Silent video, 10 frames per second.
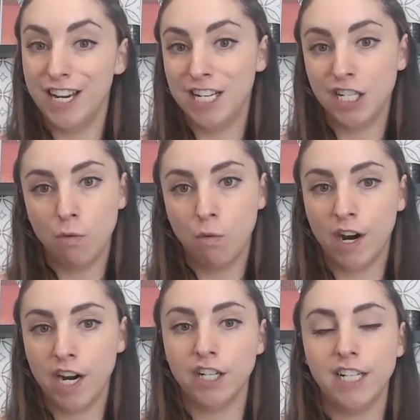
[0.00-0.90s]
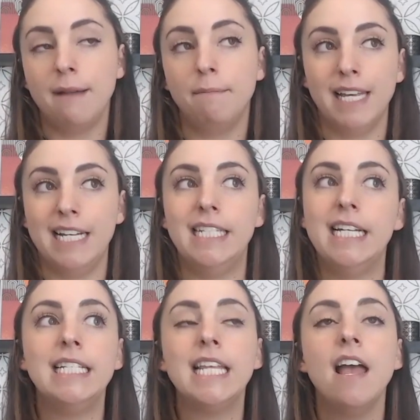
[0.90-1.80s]
Ninja Warrior type
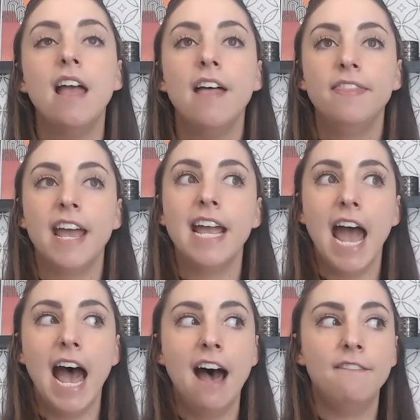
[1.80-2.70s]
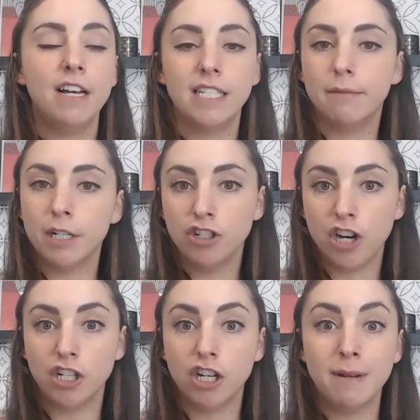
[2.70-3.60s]
places, they have a similar
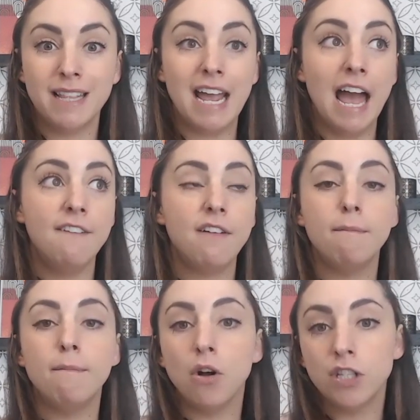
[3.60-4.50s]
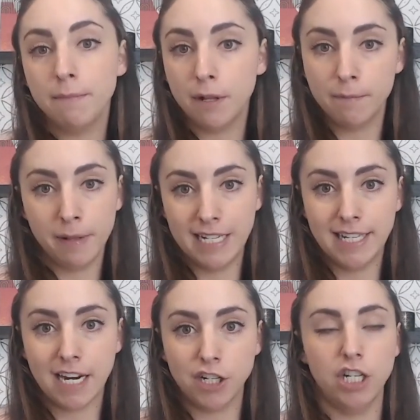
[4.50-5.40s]
structure, but they have multiple play
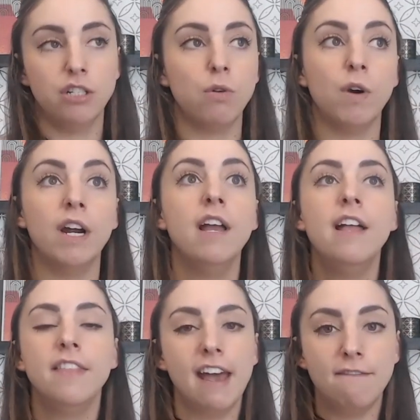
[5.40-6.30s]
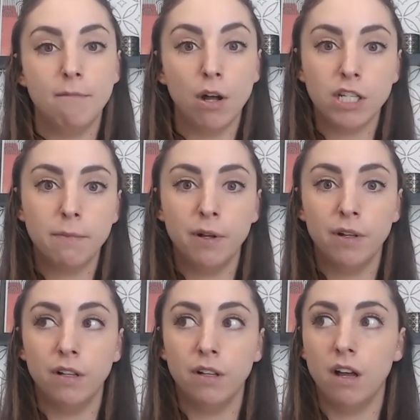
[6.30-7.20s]
sections or they have
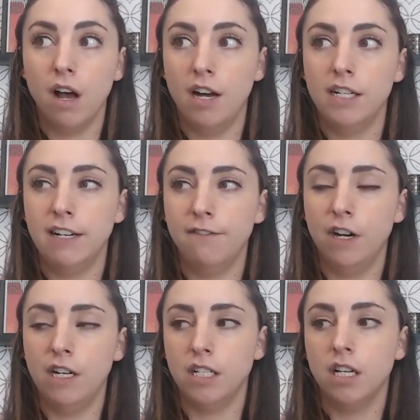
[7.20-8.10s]
multiple different